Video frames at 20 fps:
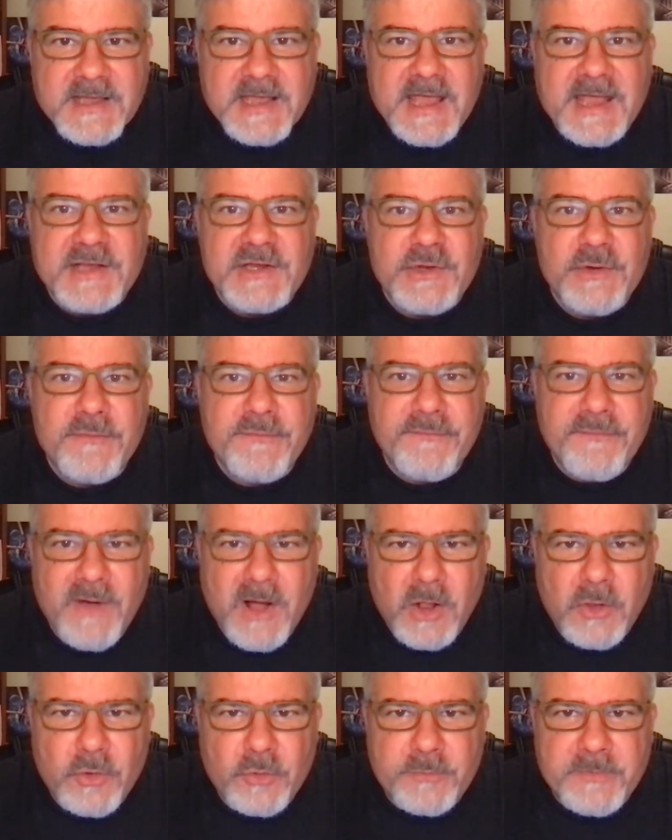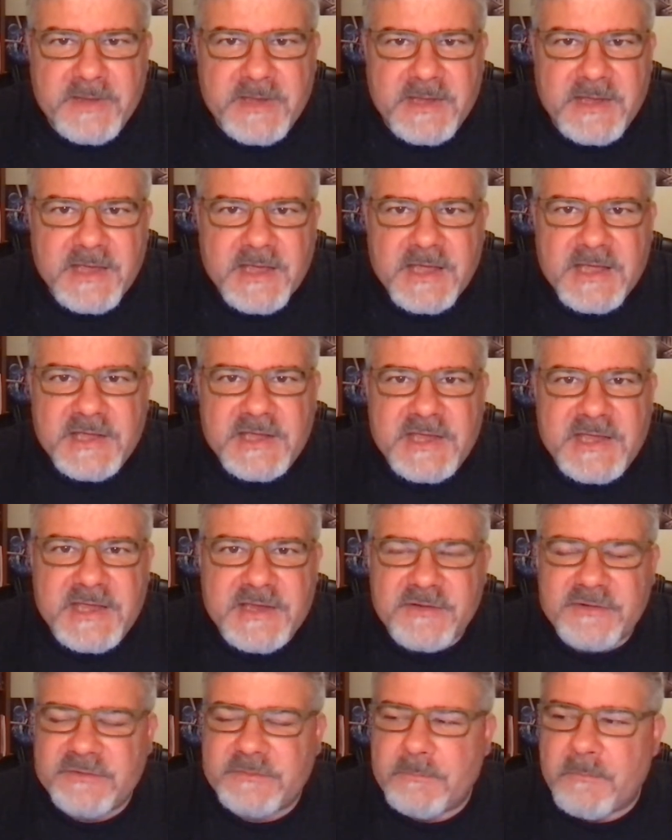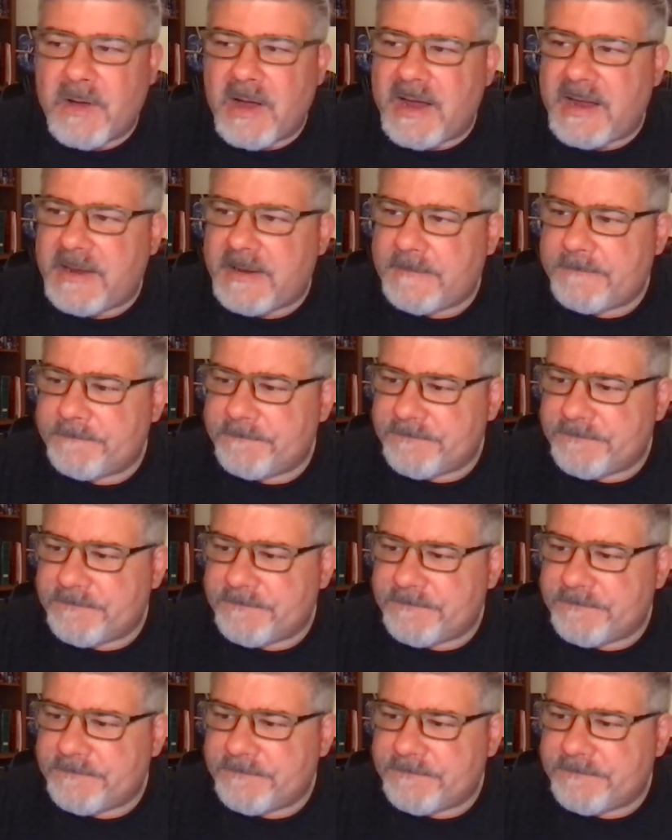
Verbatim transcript: And you follow me. He is my,